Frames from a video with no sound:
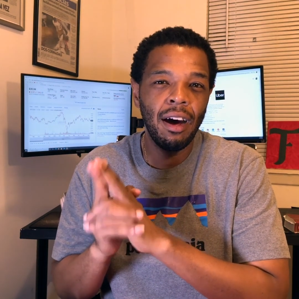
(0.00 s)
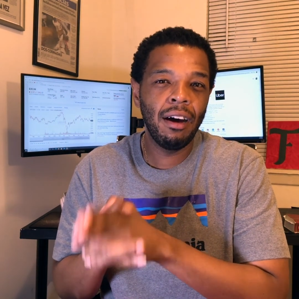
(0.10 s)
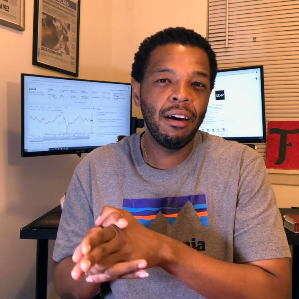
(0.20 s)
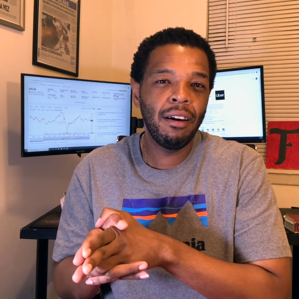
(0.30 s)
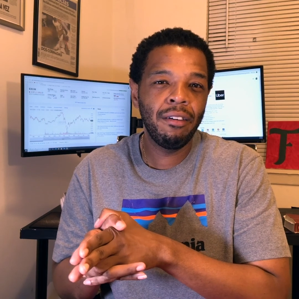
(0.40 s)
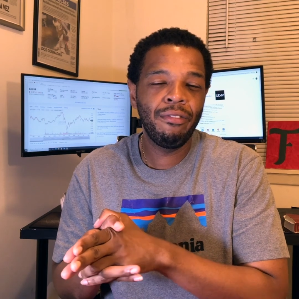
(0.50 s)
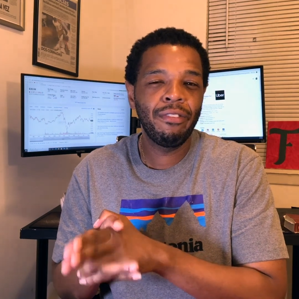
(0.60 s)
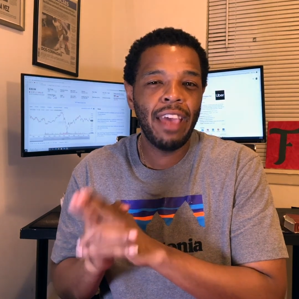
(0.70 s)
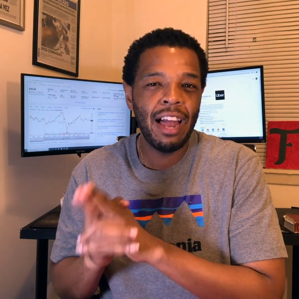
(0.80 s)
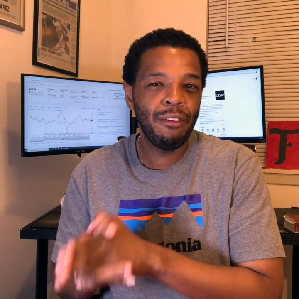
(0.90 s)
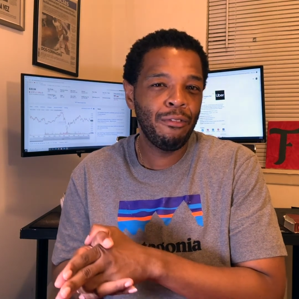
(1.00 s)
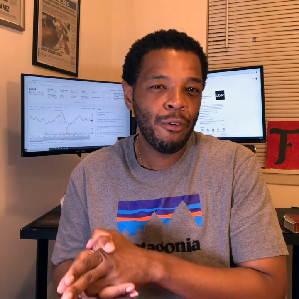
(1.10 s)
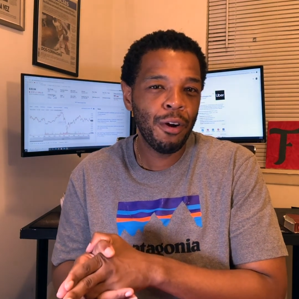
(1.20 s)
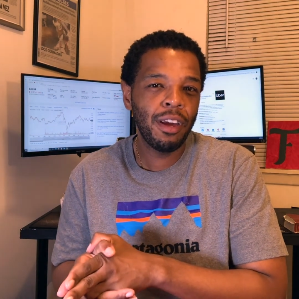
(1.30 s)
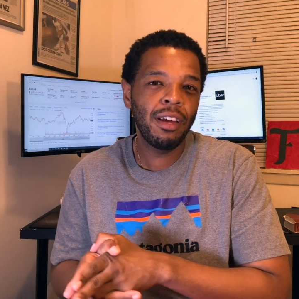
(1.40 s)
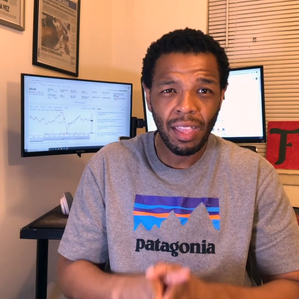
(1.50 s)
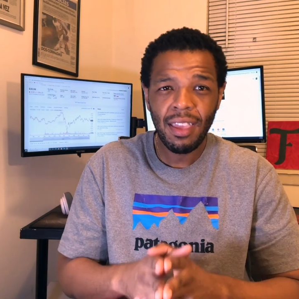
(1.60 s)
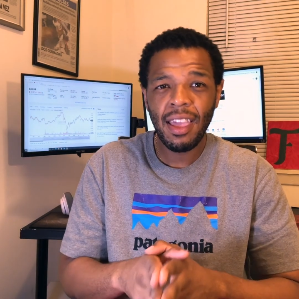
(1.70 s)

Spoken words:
of California.